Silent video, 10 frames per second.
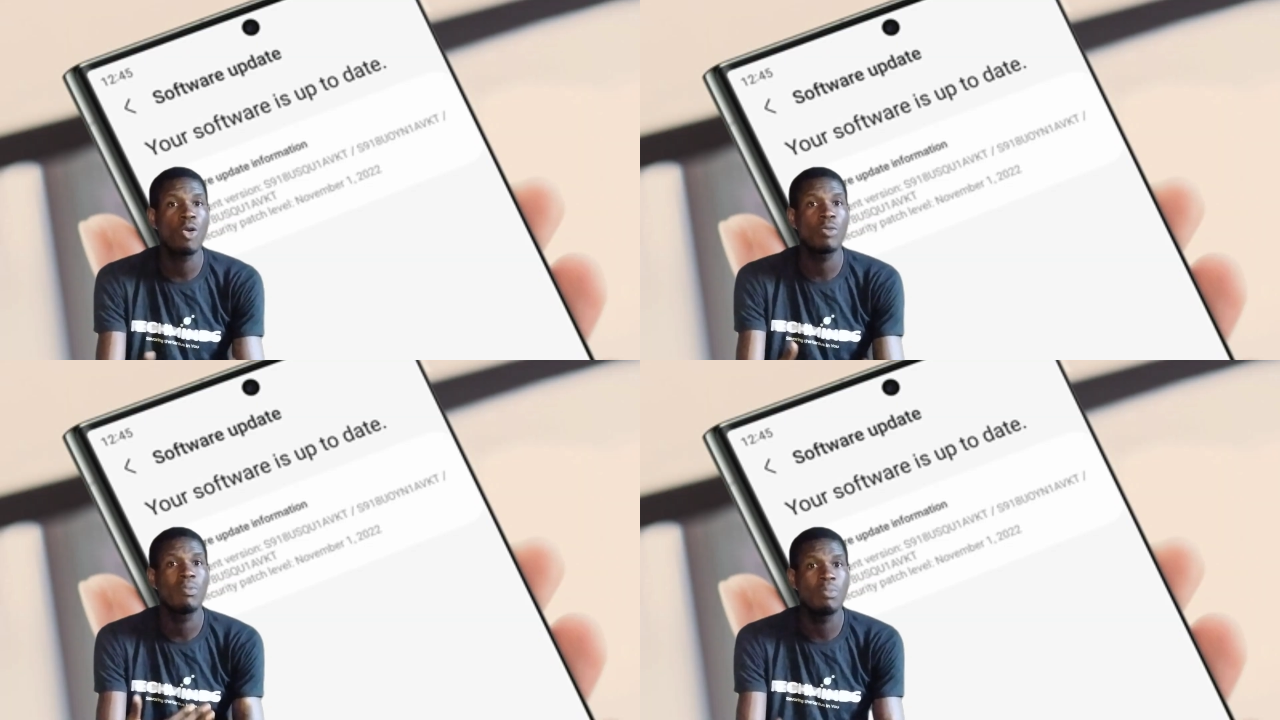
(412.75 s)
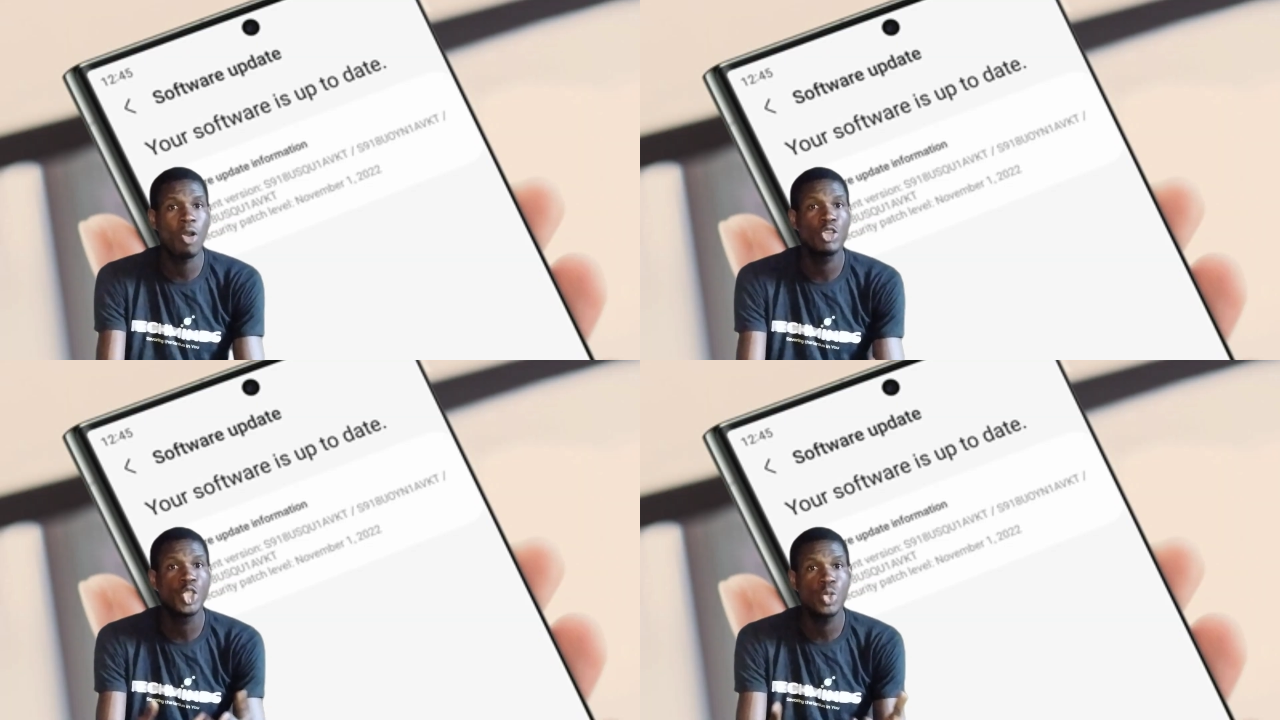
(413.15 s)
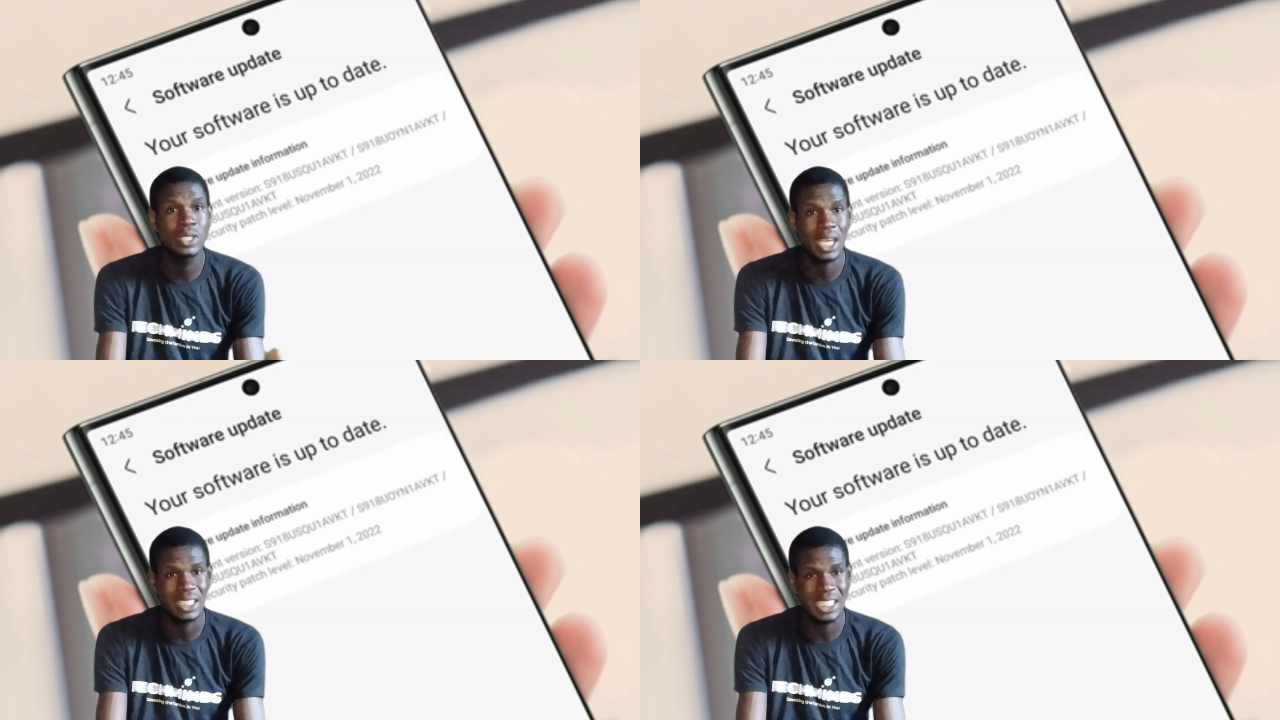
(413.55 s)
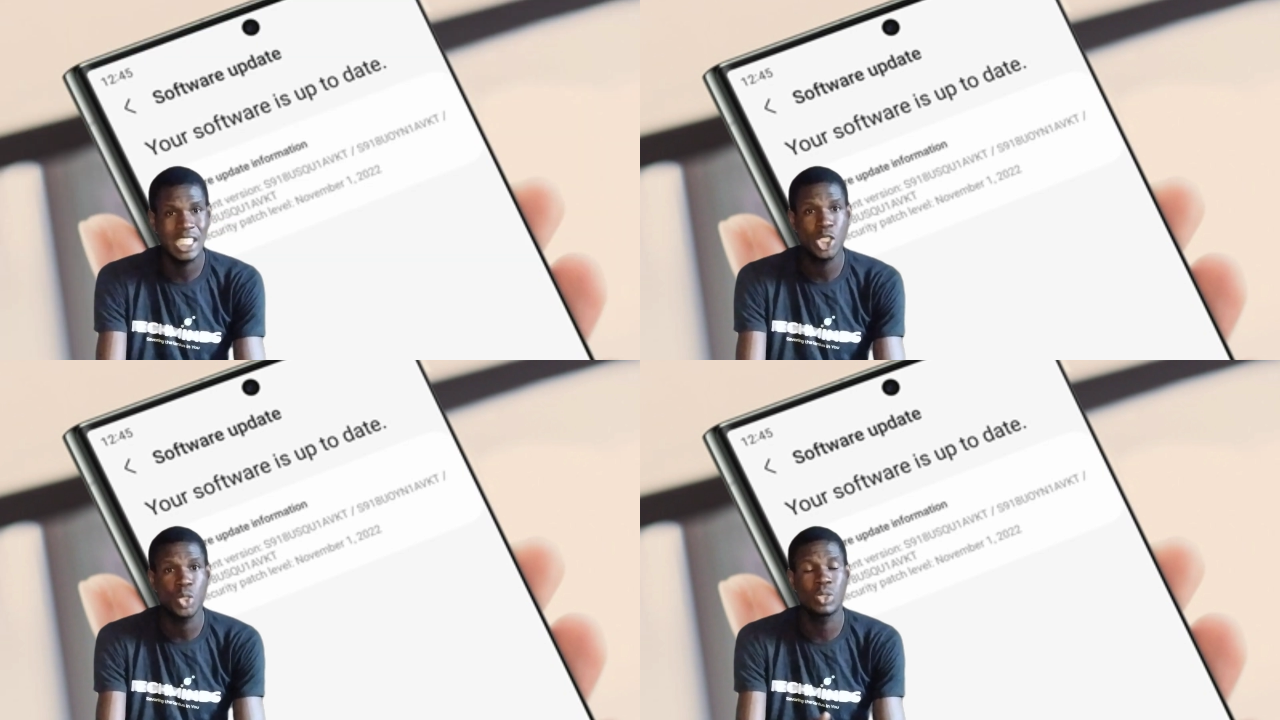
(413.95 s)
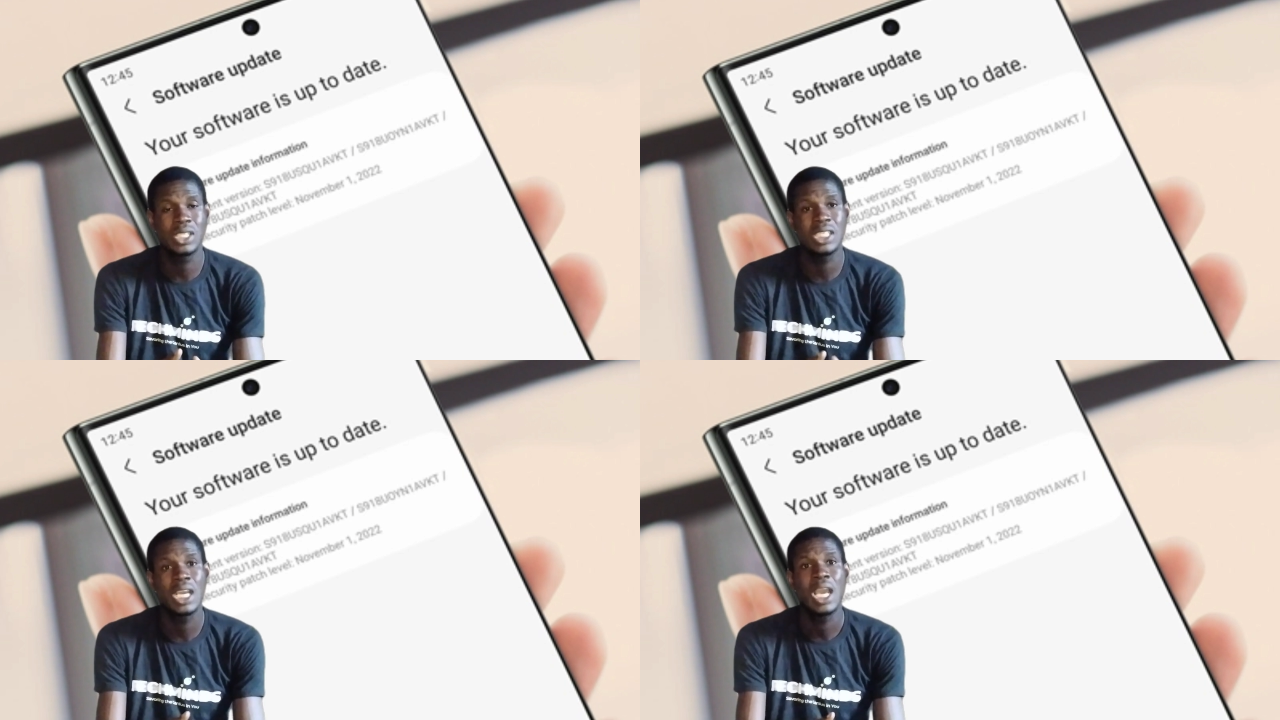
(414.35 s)
more users into
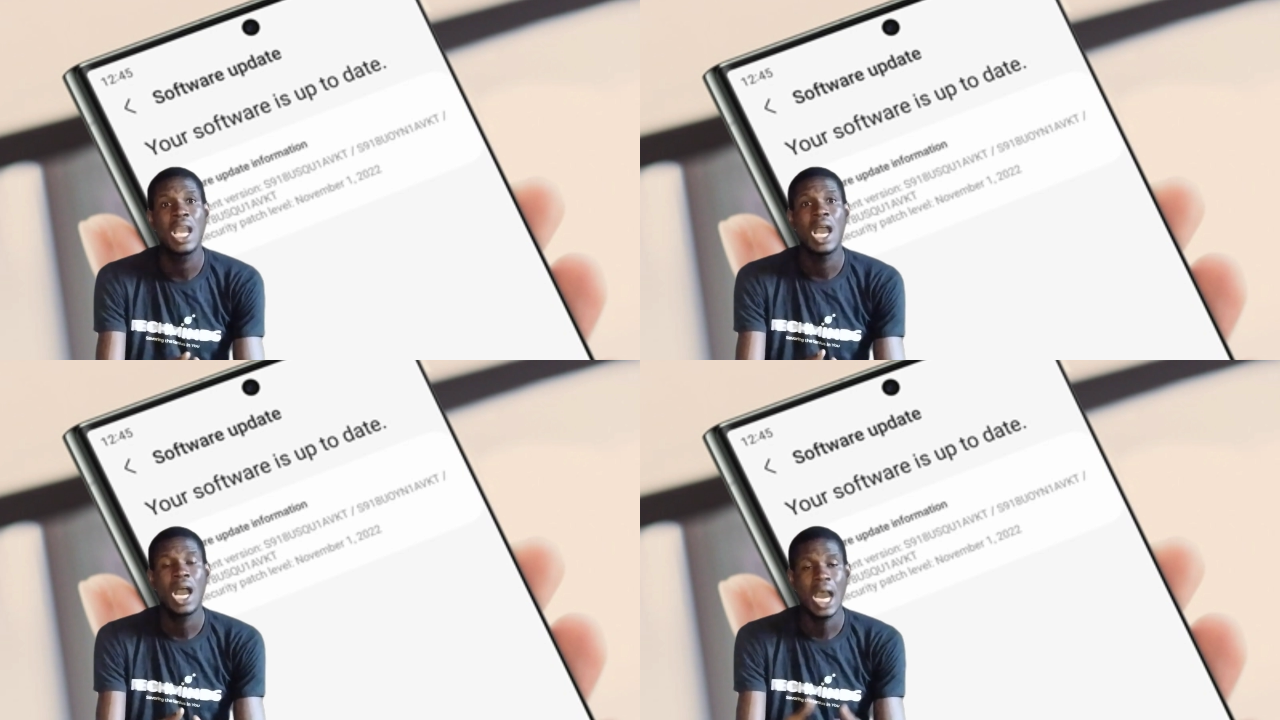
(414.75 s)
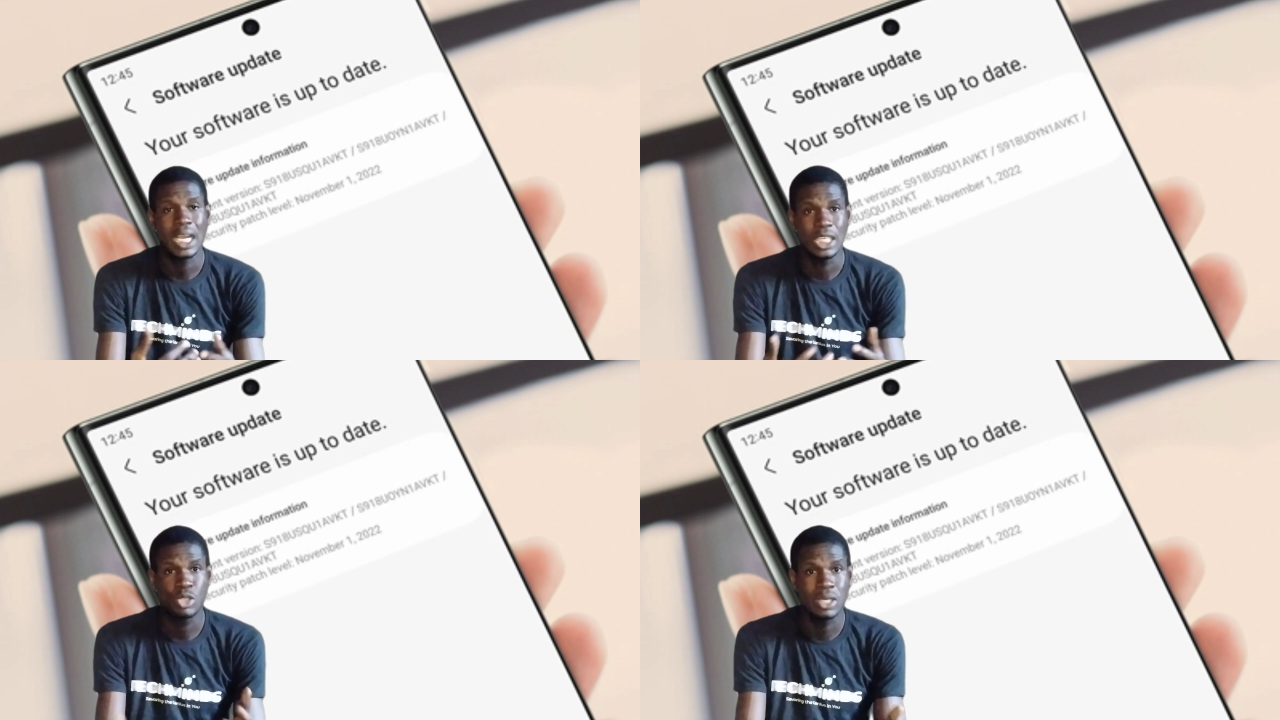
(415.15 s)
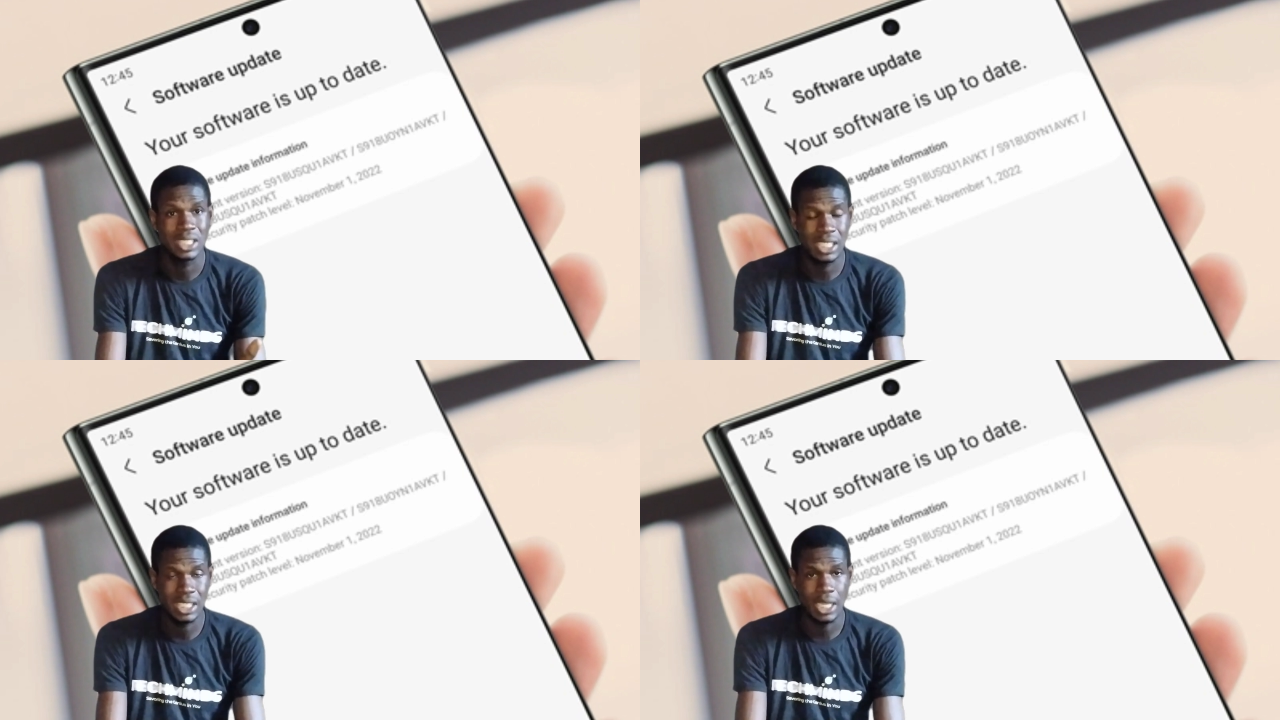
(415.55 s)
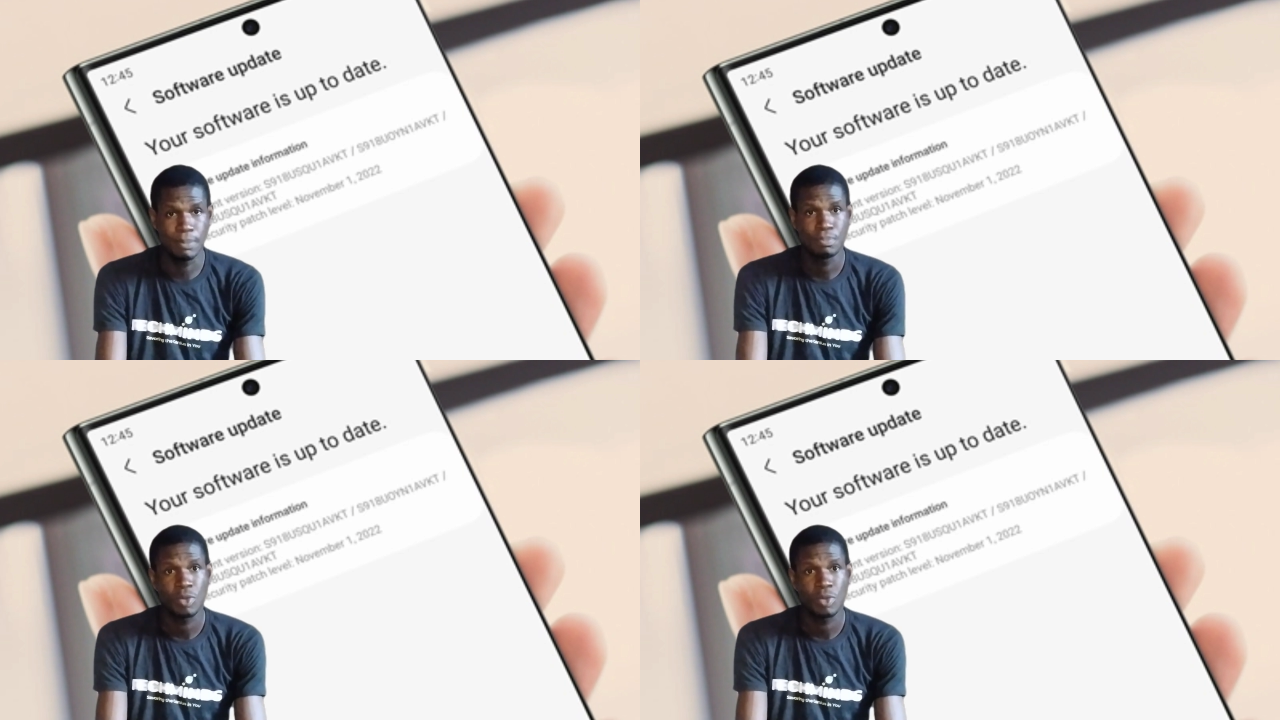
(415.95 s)
the system.